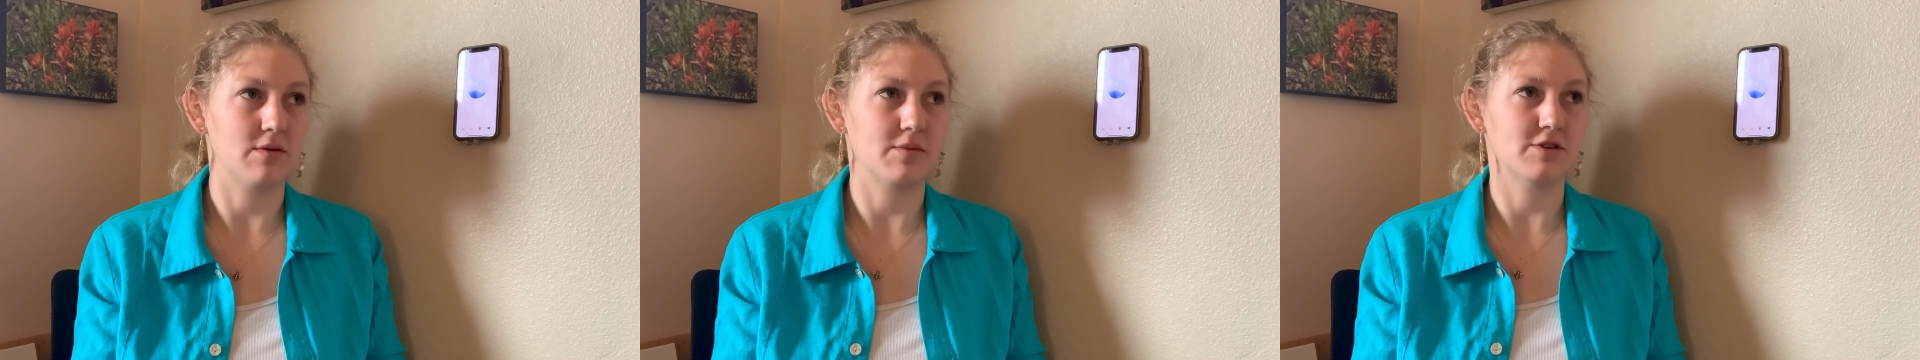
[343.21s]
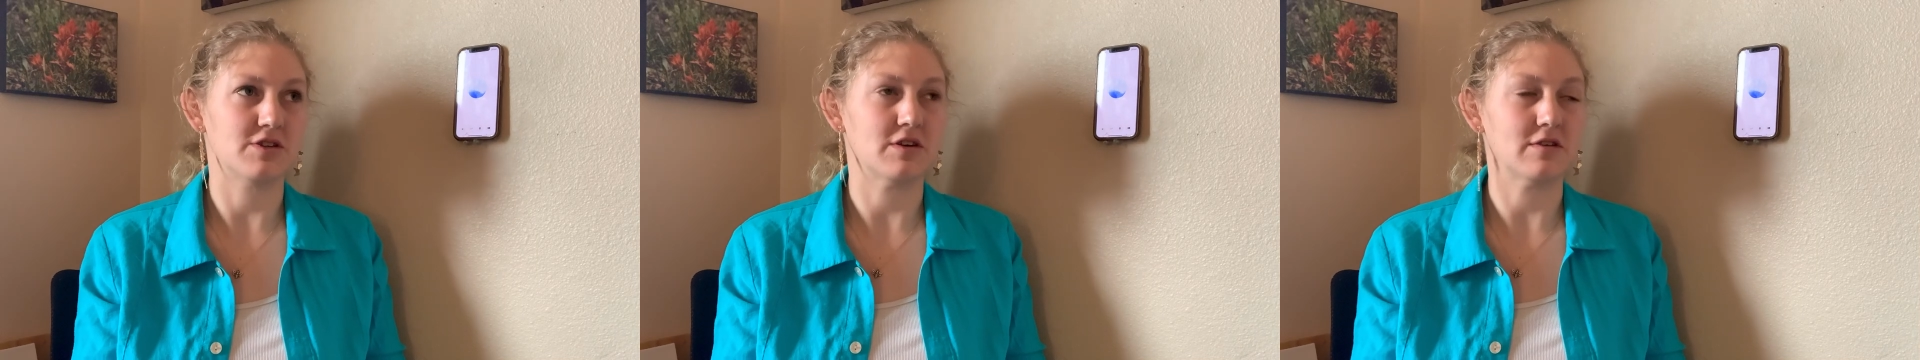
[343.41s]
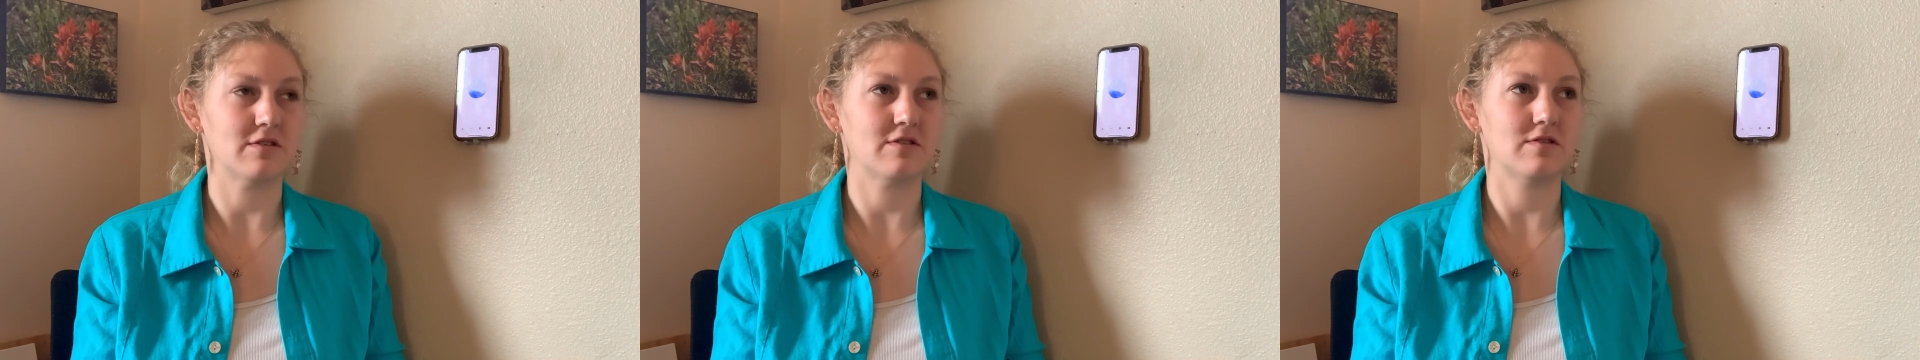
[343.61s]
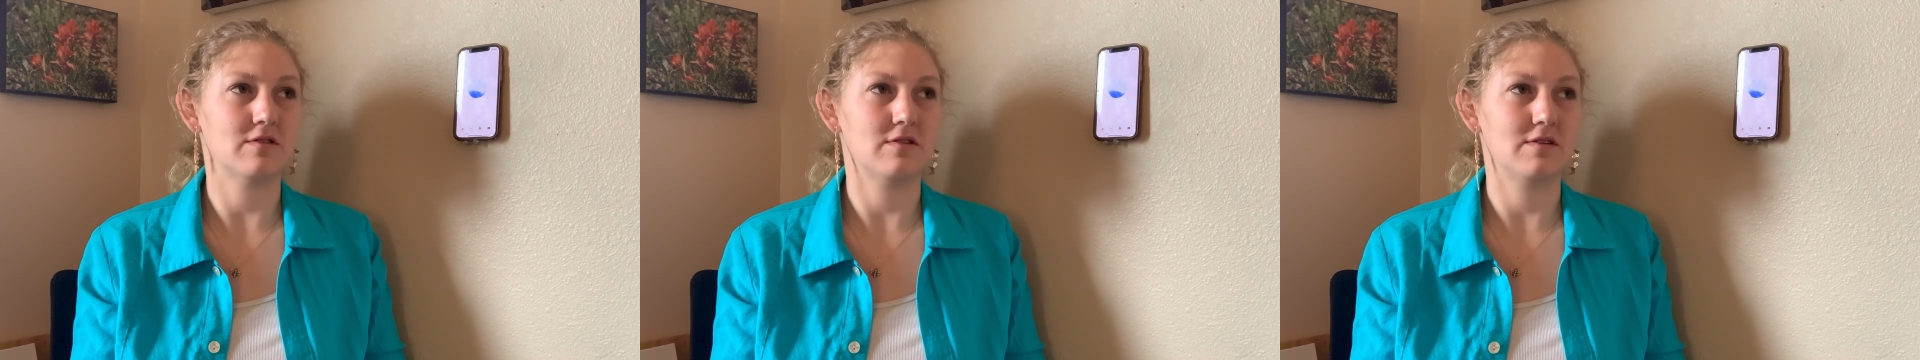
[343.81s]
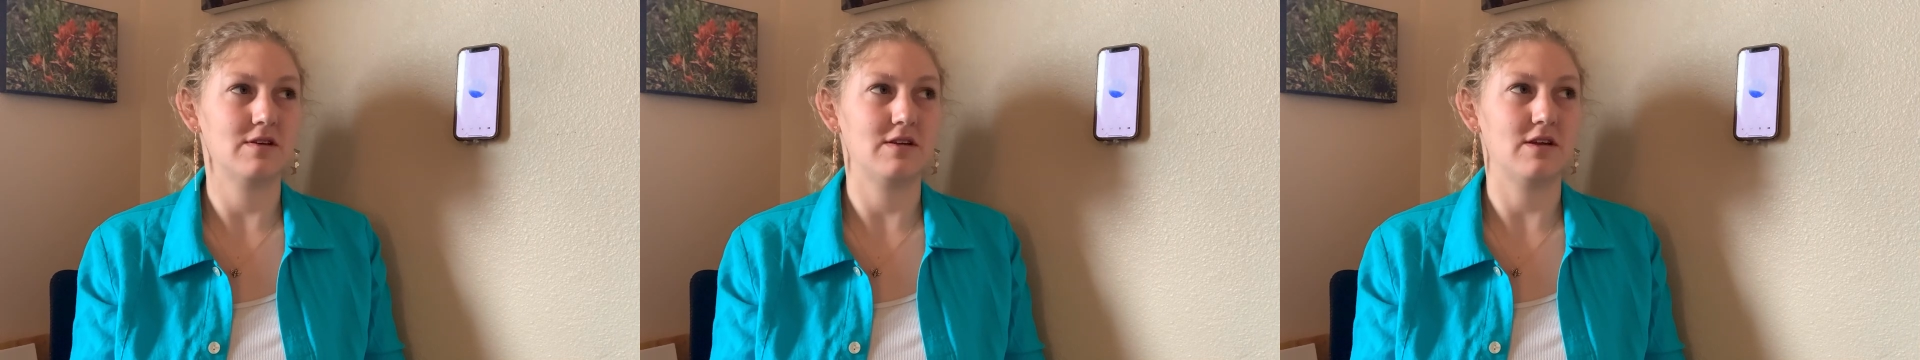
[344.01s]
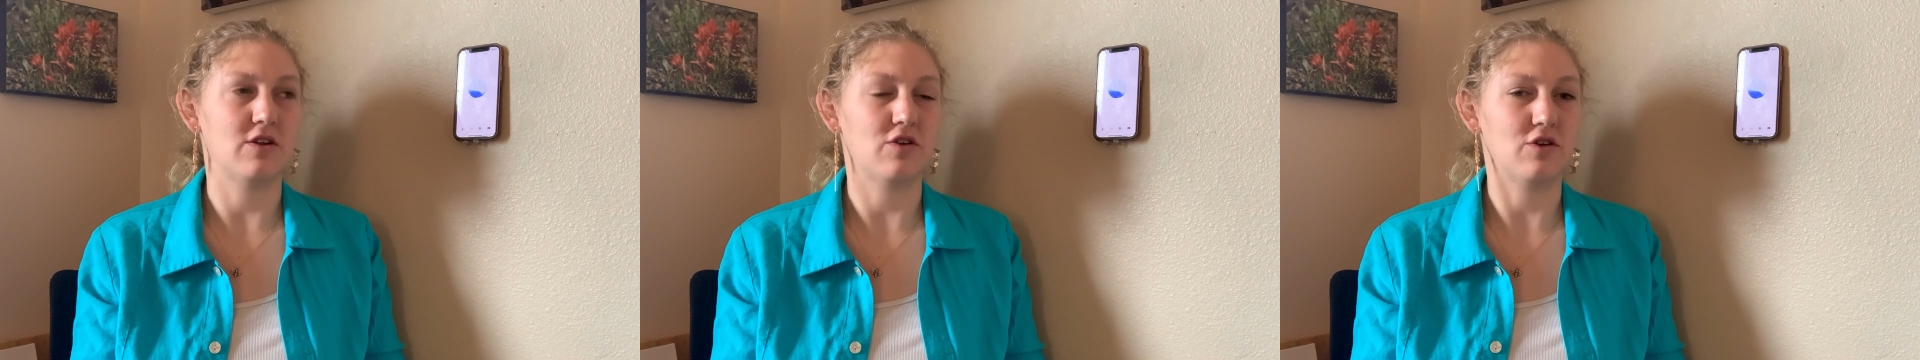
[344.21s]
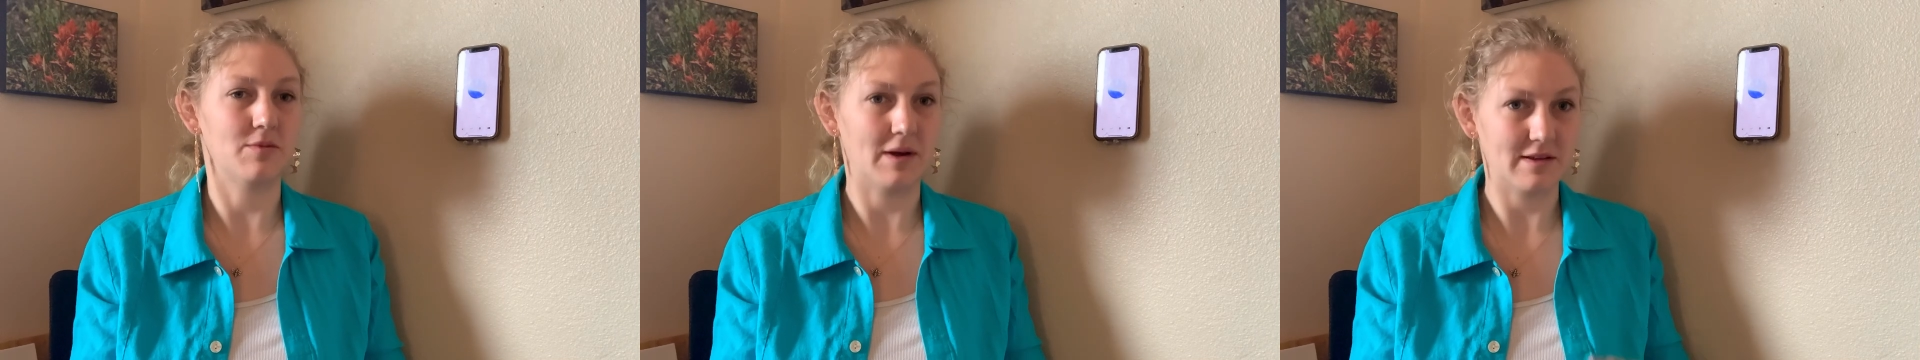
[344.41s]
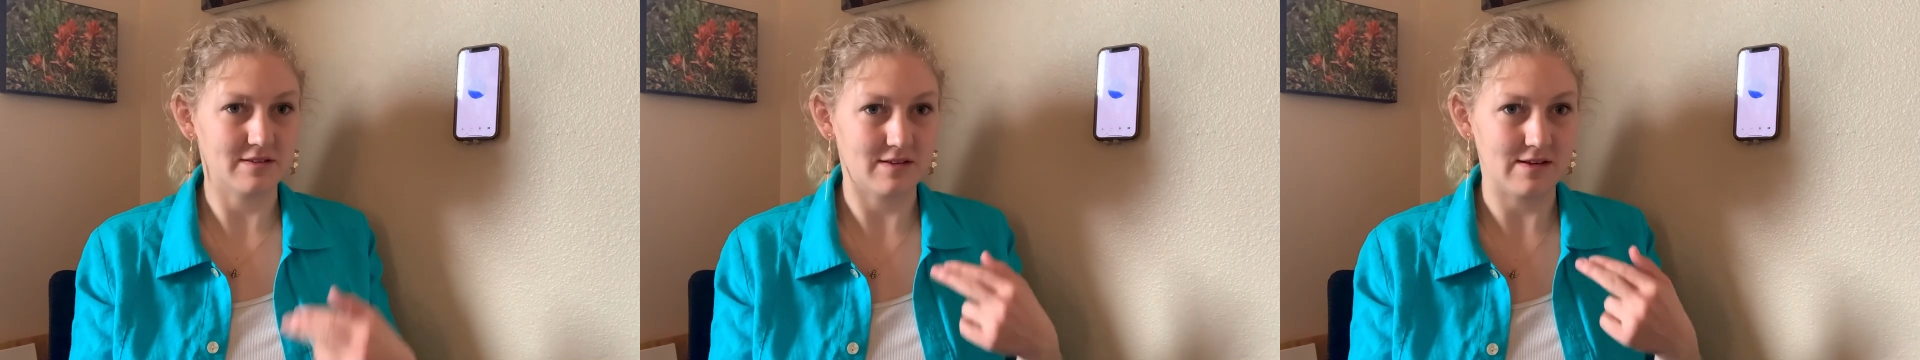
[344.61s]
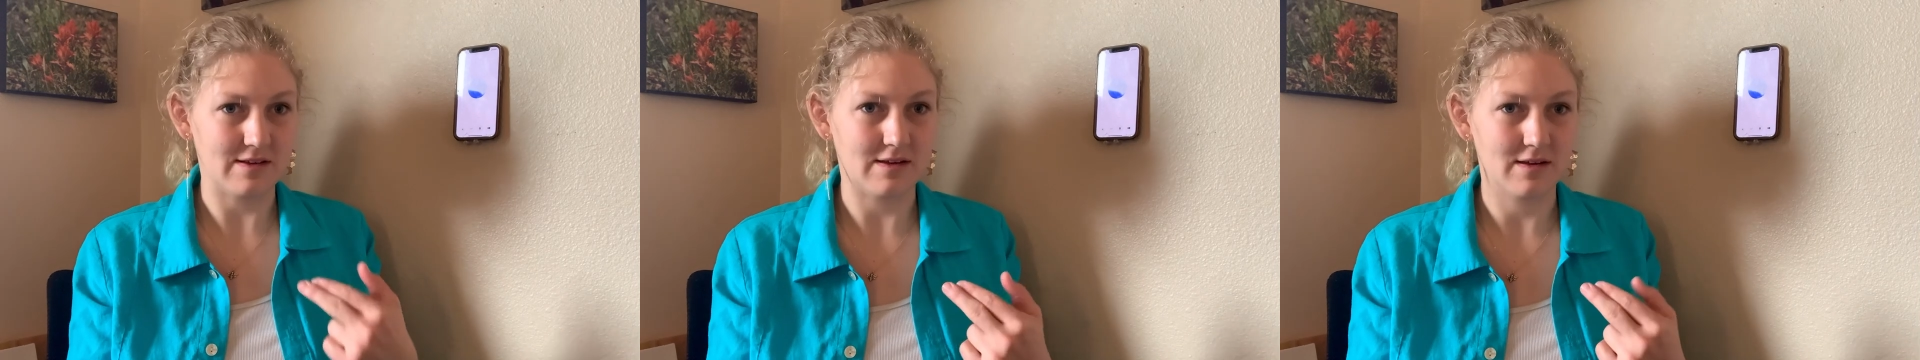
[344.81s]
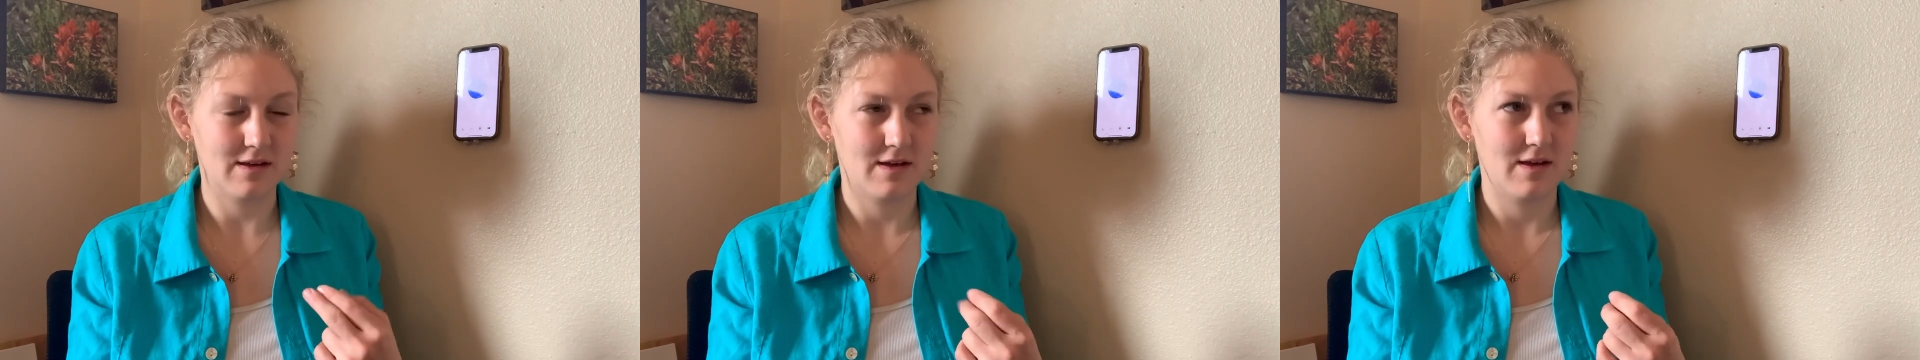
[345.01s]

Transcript: which is, you might see